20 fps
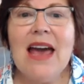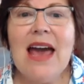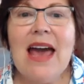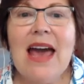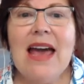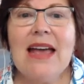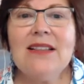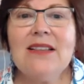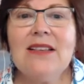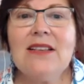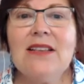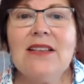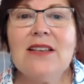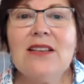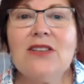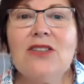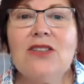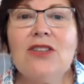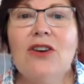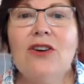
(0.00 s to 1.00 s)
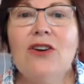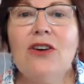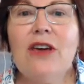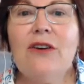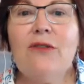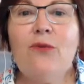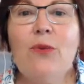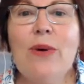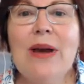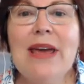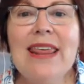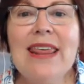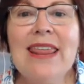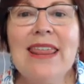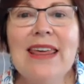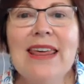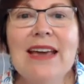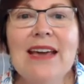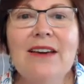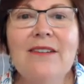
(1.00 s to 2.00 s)
And so if we
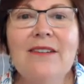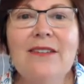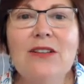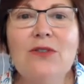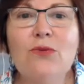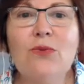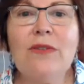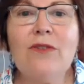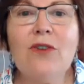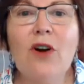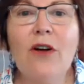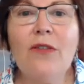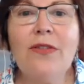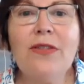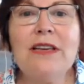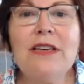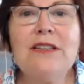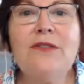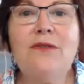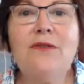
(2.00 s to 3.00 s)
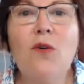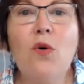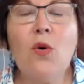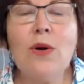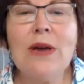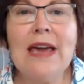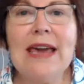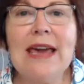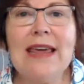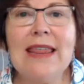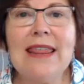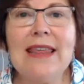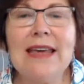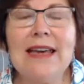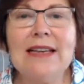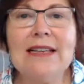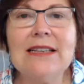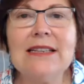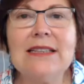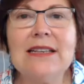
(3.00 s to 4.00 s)
think of it, we've got these 4 key
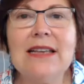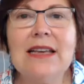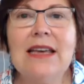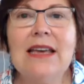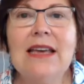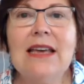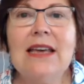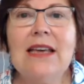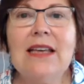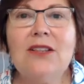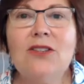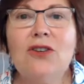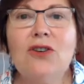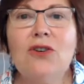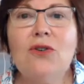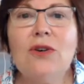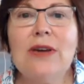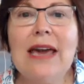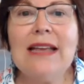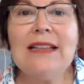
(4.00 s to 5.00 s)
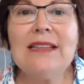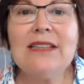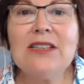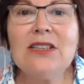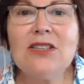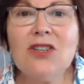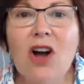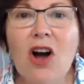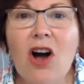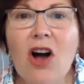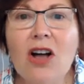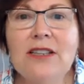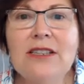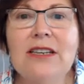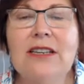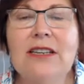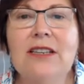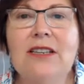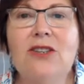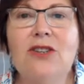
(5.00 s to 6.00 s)
things to get
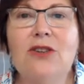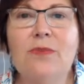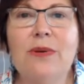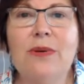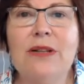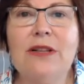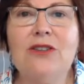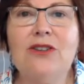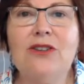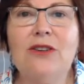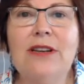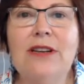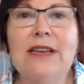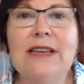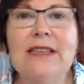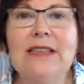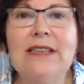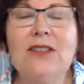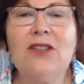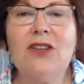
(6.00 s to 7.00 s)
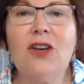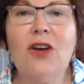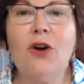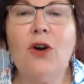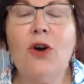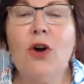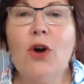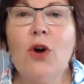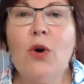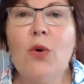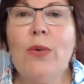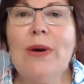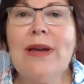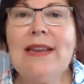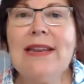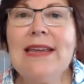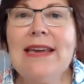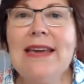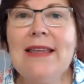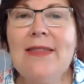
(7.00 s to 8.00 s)
started to build your list. So we
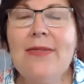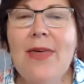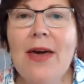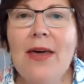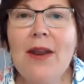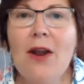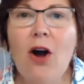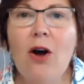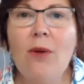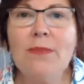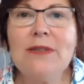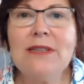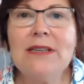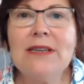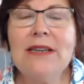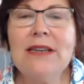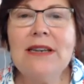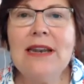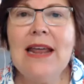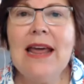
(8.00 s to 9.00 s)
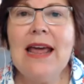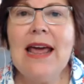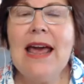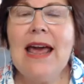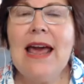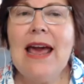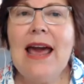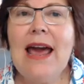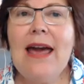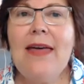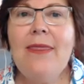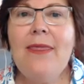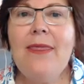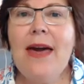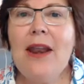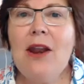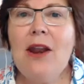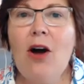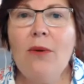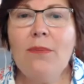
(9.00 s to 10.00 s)
need that opt-in, and
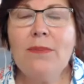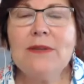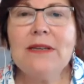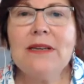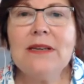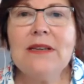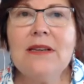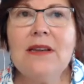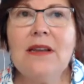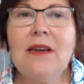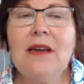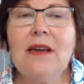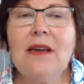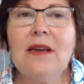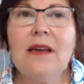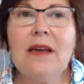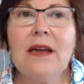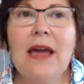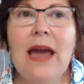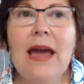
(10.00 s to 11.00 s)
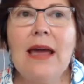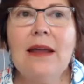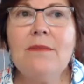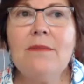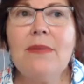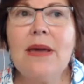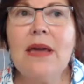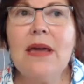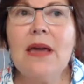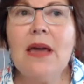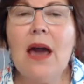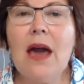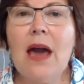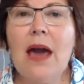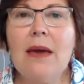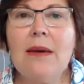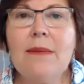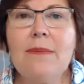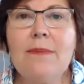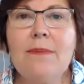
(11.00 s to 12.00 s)
that opt-in can be
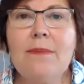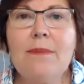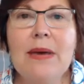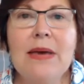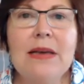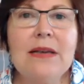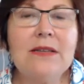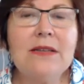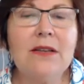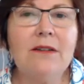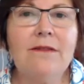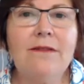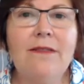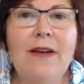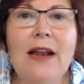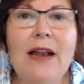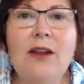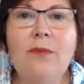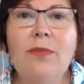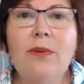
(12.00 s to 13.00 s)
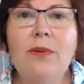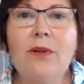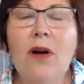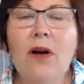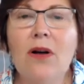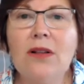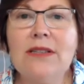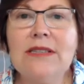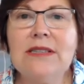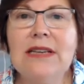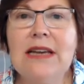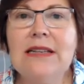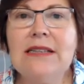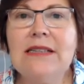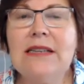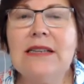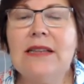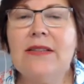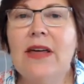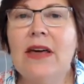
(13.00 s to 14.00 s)
a piece of valuable
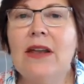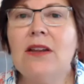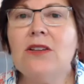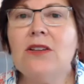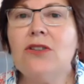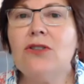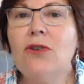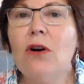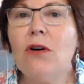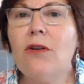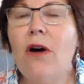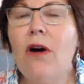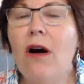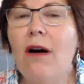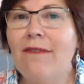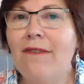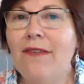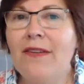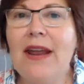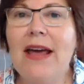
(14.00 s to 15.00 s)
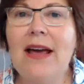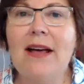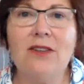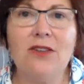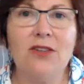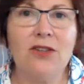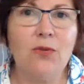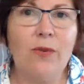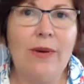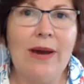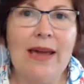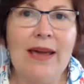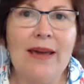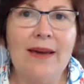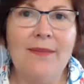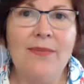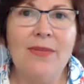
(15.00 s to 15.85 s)
content that is not offered elsewhere.